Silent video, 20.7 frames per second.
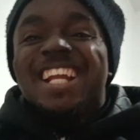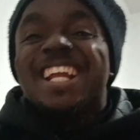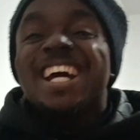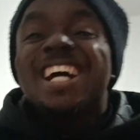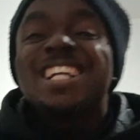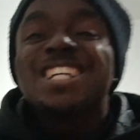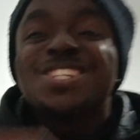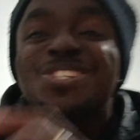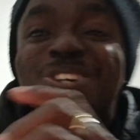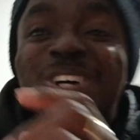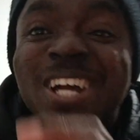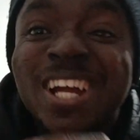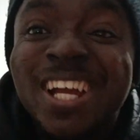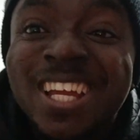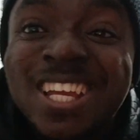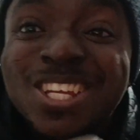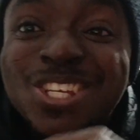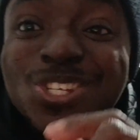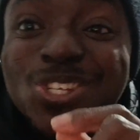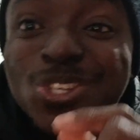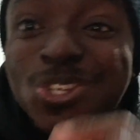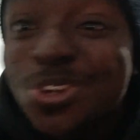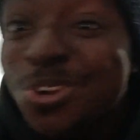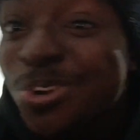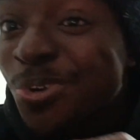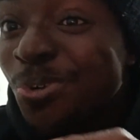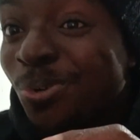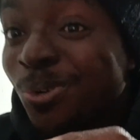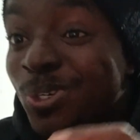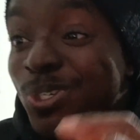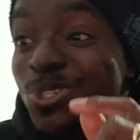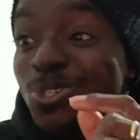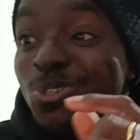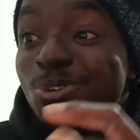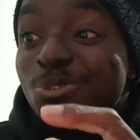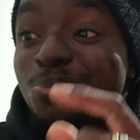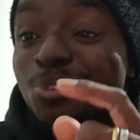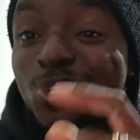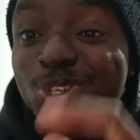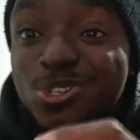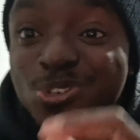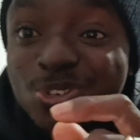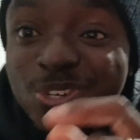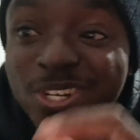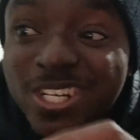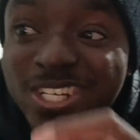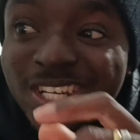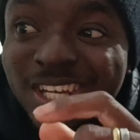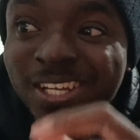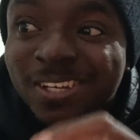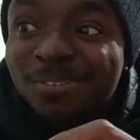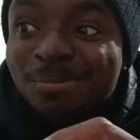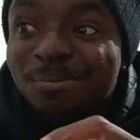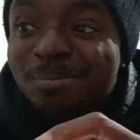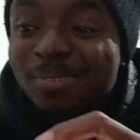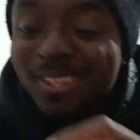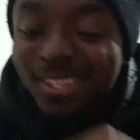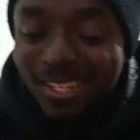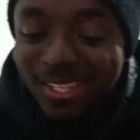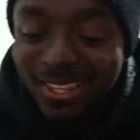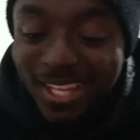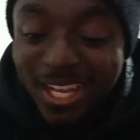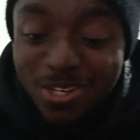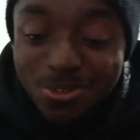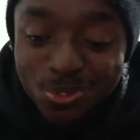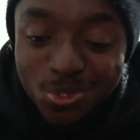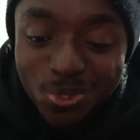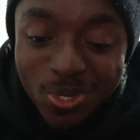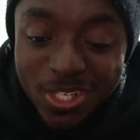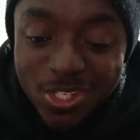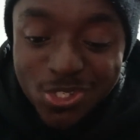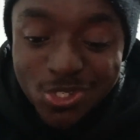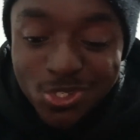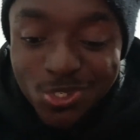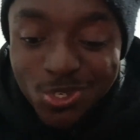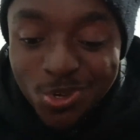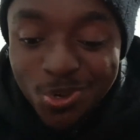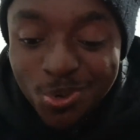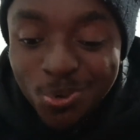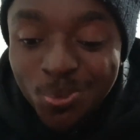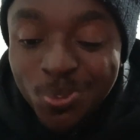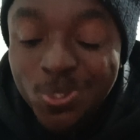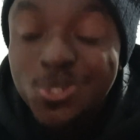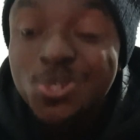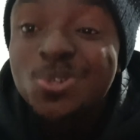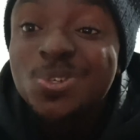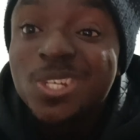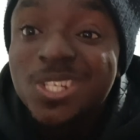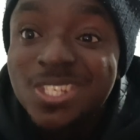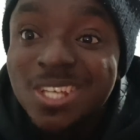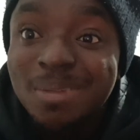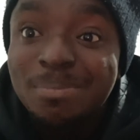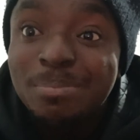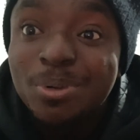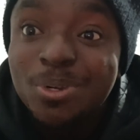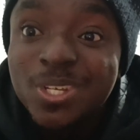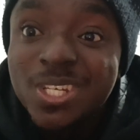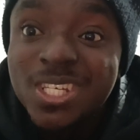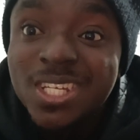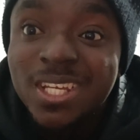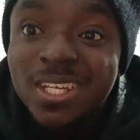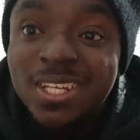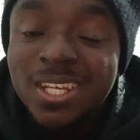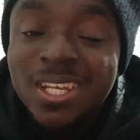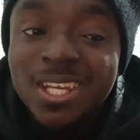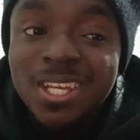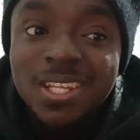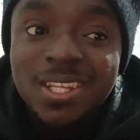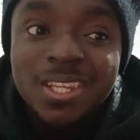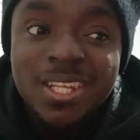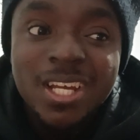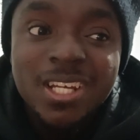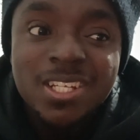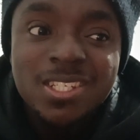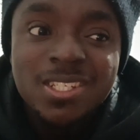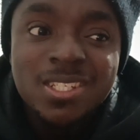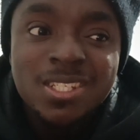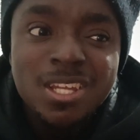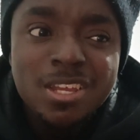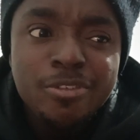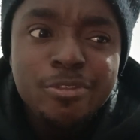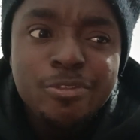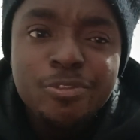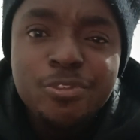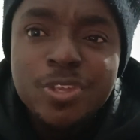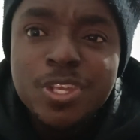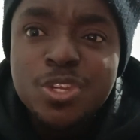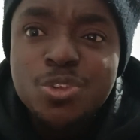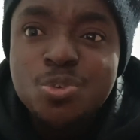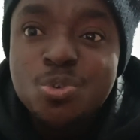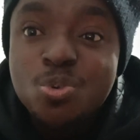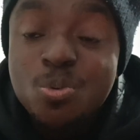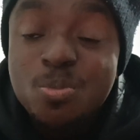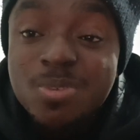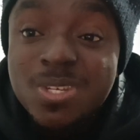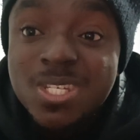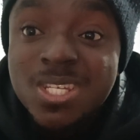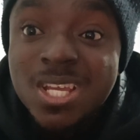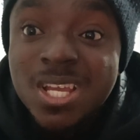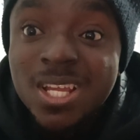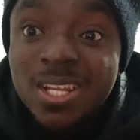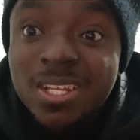That is why Saul was so frustrated. That is why Saul was so disappointed that David, whom